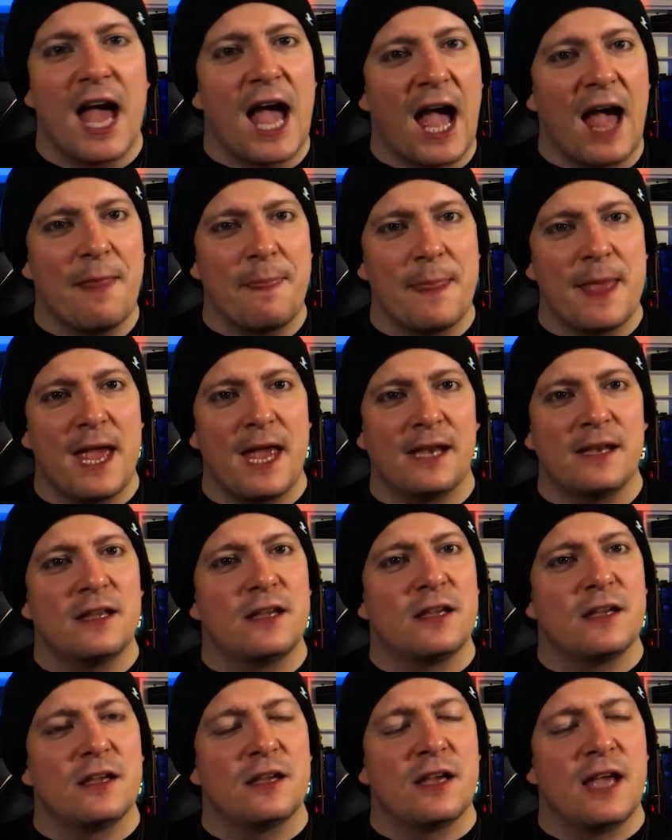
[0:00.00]
and then
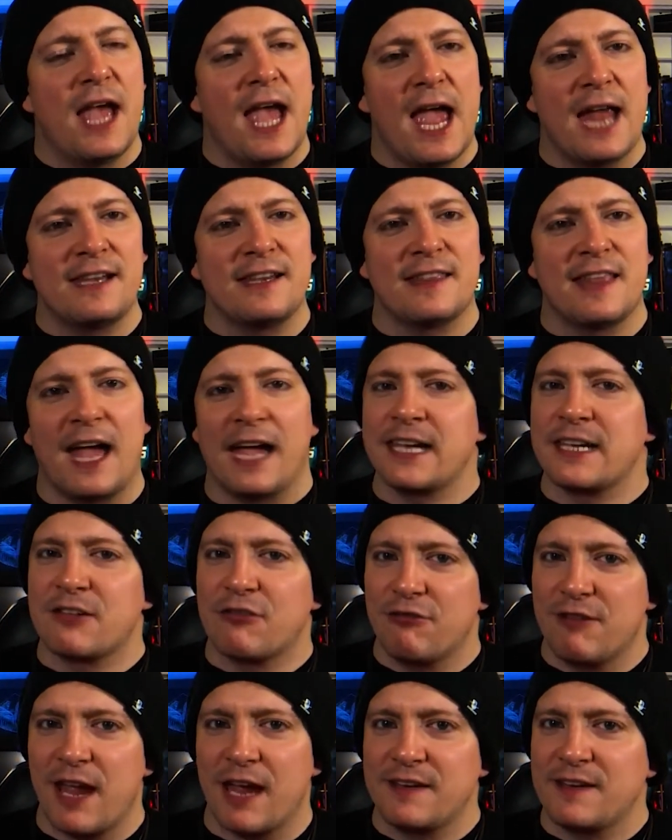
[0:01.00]
edit that in
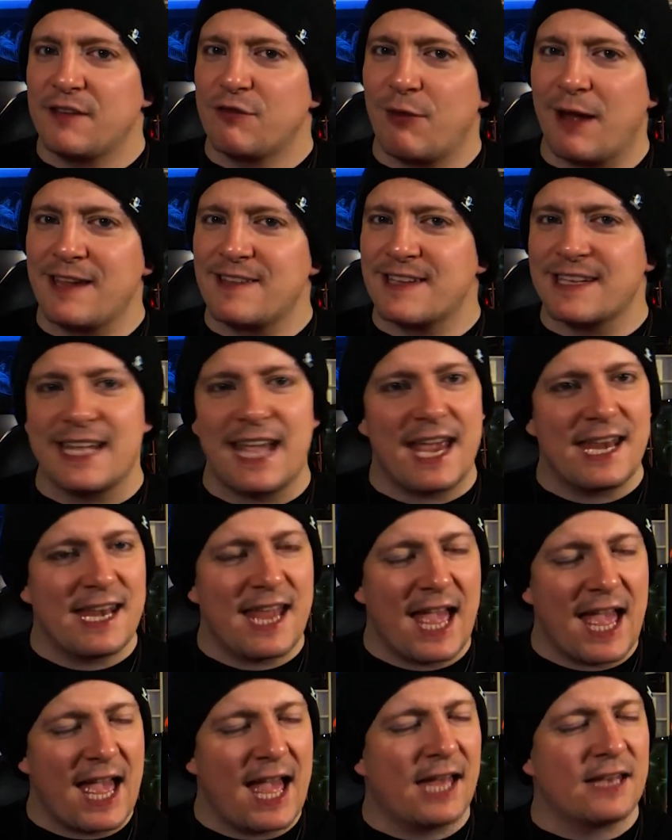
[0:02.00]
creative ways
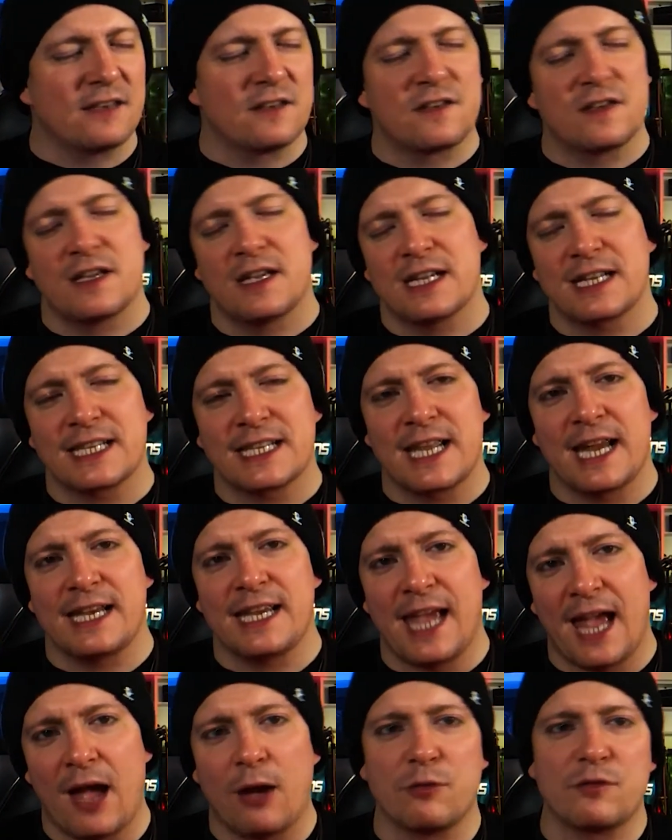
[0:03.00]
again and get
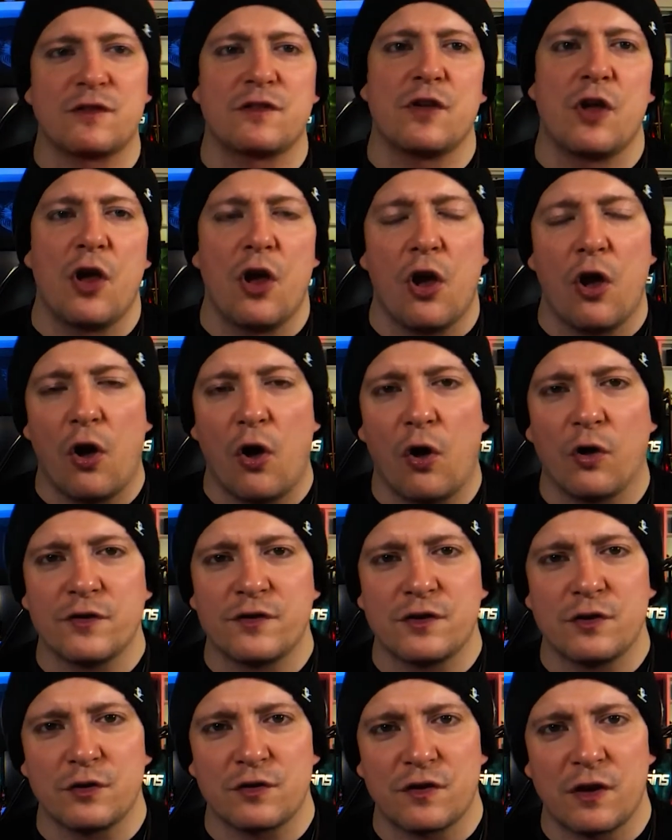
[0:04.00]
it out
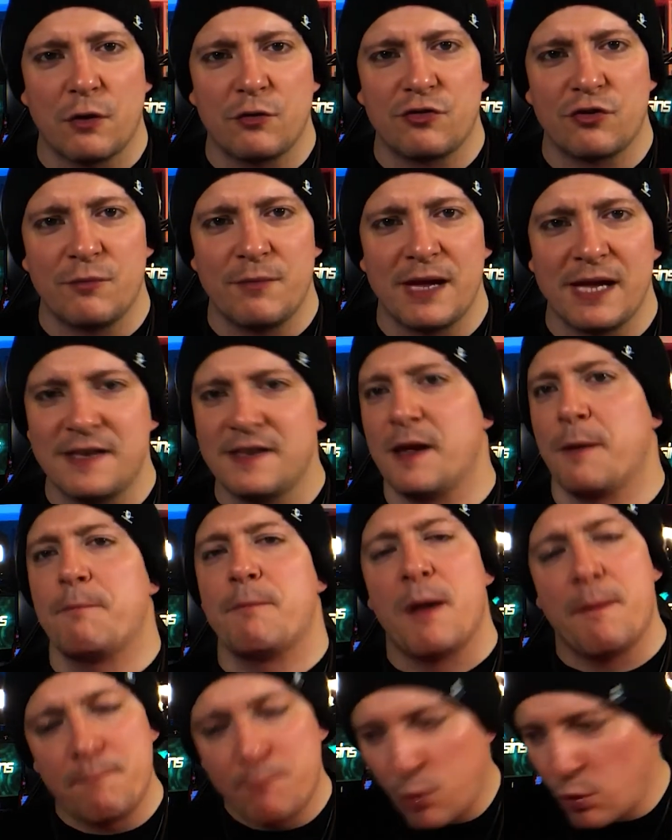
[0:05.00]
onto your social media
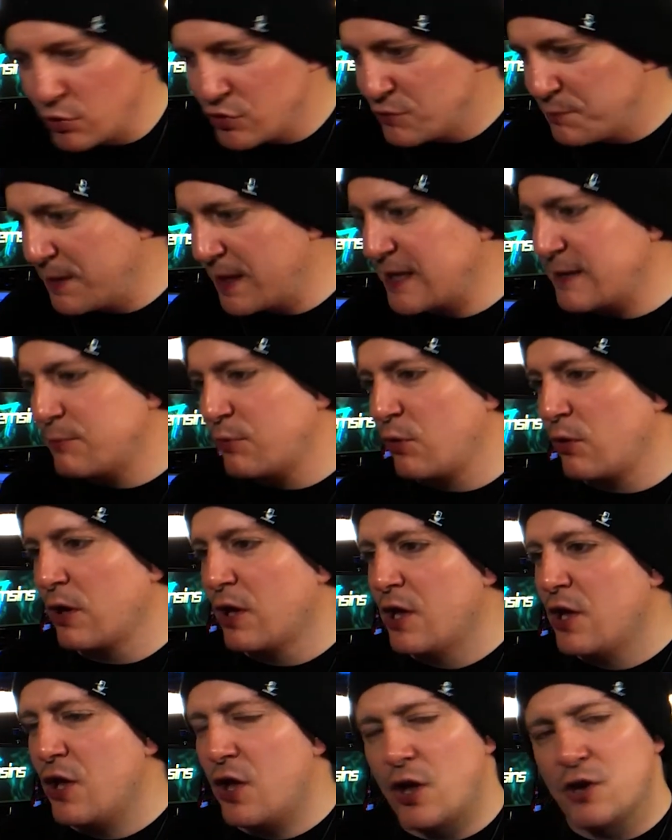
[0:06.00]
and push people
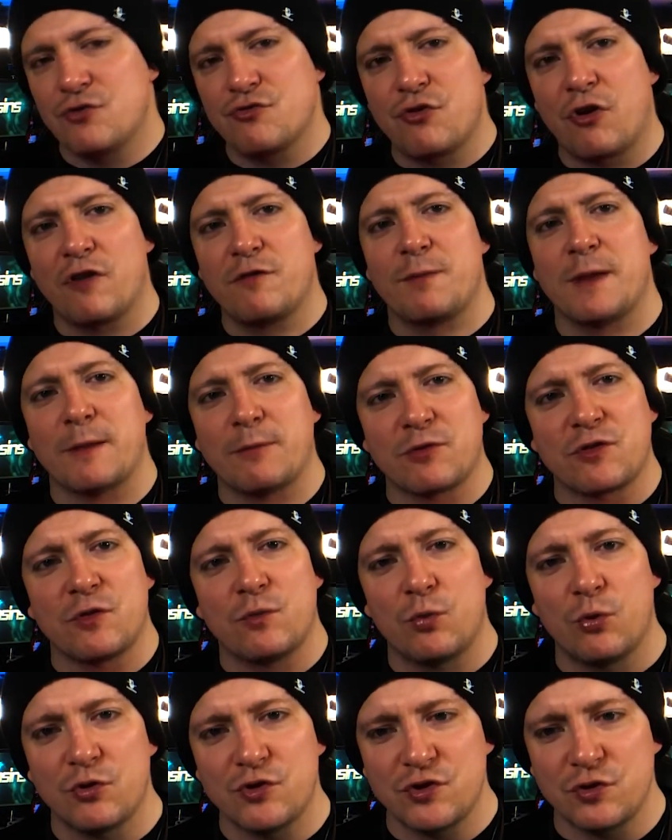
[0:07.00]
and drive people
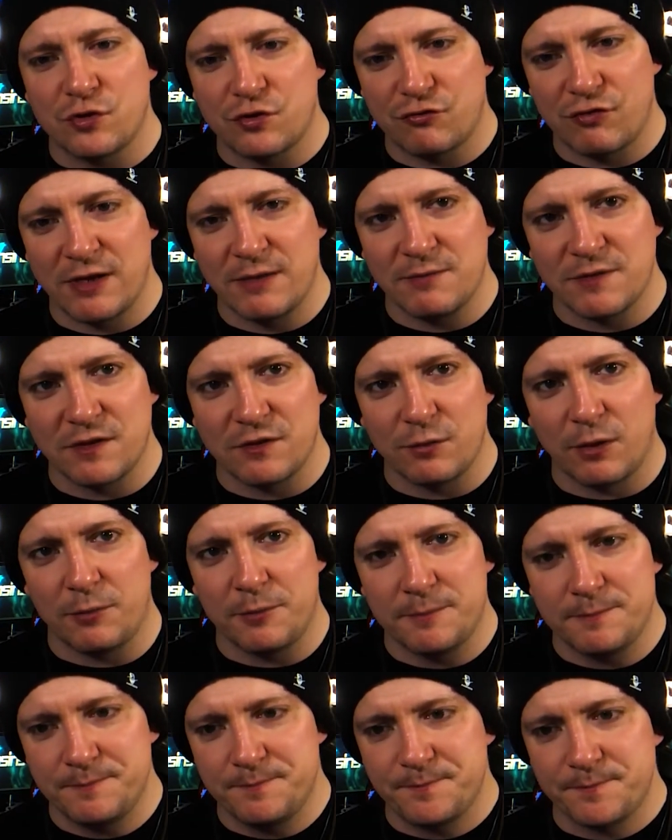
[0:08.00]
towards your streams as well.
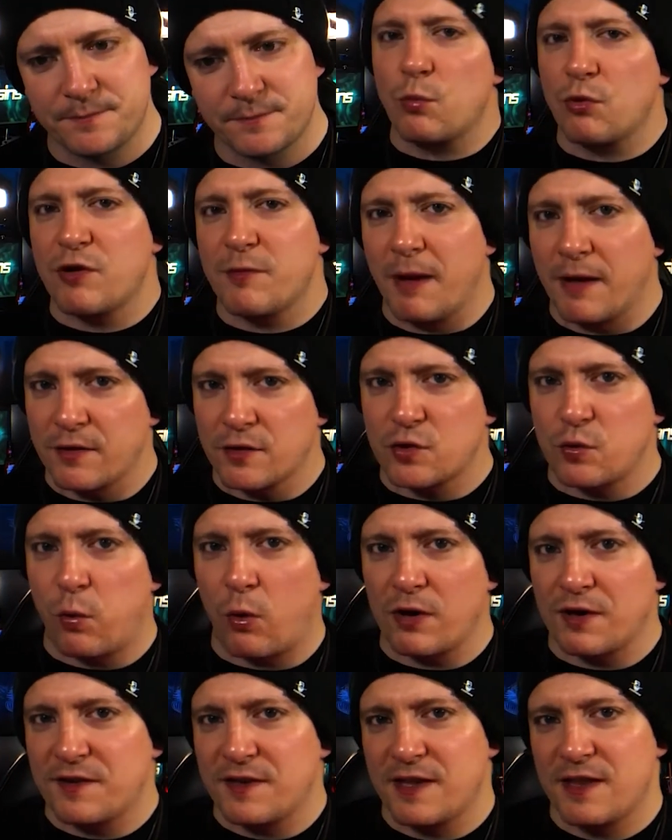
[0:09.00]
Don't worry about the
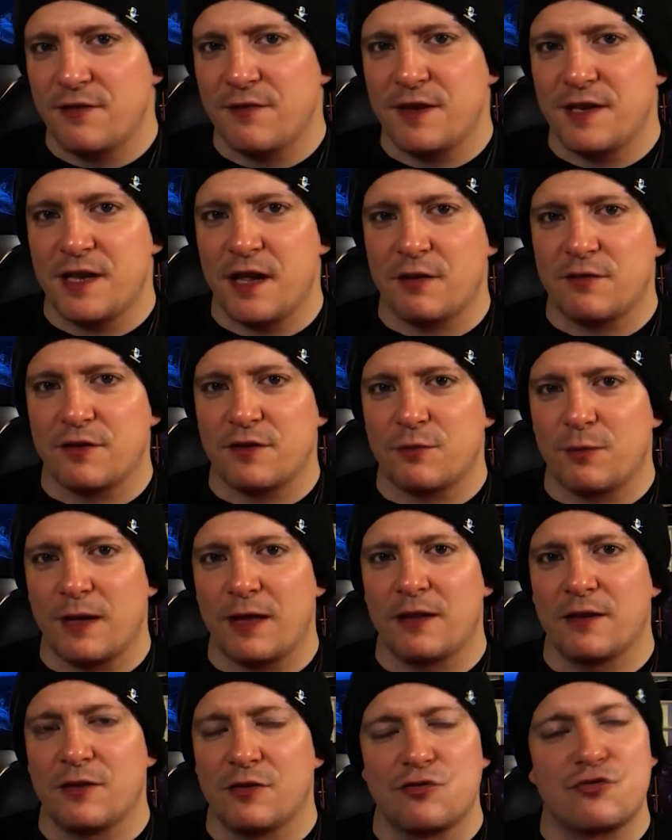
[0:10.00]
quality of the videos as
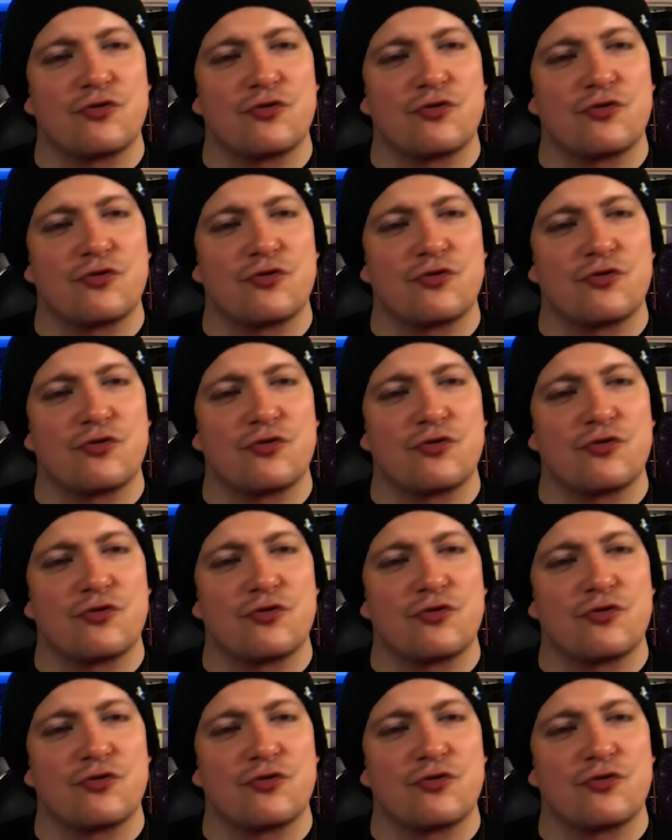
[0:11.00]
well.